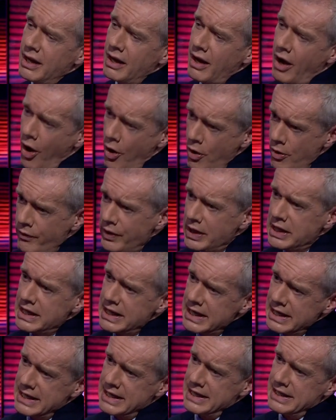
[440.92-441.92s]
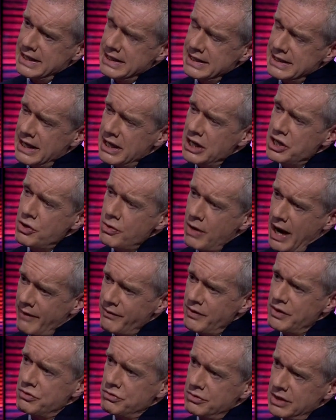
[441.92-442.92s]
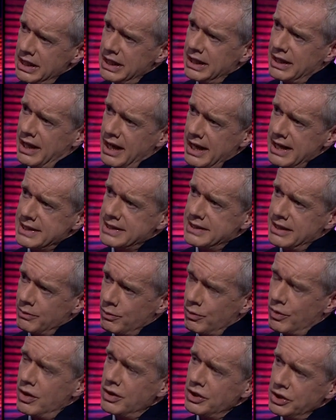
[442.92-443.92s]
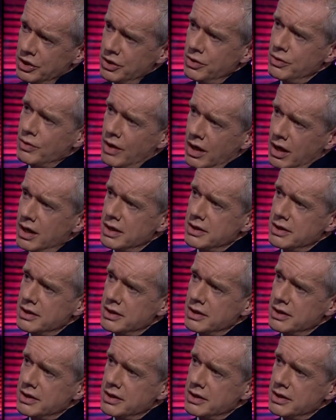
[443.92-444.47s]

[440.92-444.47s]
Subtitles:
over years you haven't realized that what you are